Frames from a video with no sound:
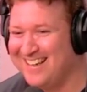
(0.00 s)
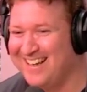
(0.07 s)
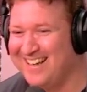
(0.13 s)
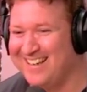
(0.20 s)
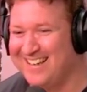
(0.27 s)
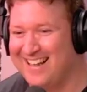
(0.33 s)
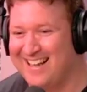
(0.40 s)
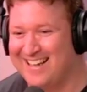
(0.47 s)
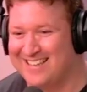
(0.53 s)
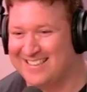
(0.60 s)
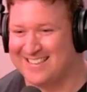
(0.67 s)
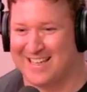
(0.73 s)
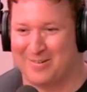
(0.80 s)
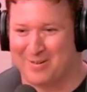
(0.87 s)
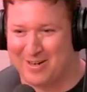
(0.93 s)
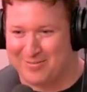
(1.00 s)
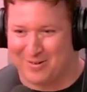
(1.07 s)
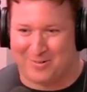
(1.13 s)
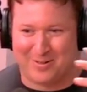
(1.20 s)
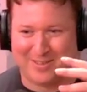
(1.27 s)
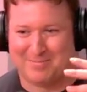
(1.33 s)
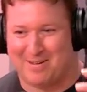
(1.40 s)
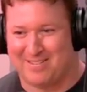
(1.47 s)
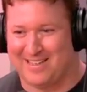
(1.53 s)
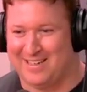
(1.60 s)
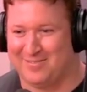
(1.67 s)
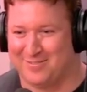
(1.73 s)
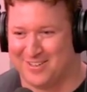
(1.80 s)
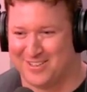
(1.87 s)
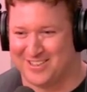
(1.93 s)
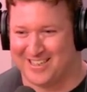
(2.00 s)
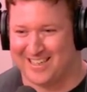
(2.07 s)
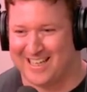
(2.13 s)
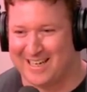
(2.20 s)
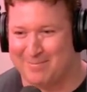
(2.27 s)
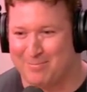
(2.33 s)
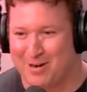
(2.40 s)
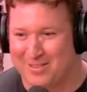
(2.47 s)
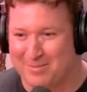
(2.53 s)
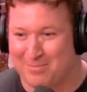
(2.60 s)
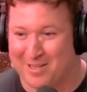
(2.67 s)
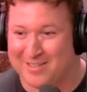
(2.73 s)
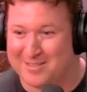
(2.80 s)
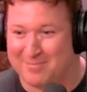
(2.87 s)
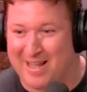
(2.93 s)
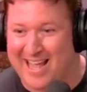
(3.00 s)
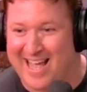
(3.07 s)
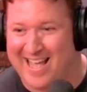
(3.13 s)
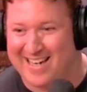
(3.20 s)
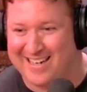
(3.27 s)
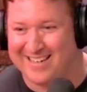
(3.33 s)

Yeah. I guess like whatever it was about the inversion, like brought the blood to my head.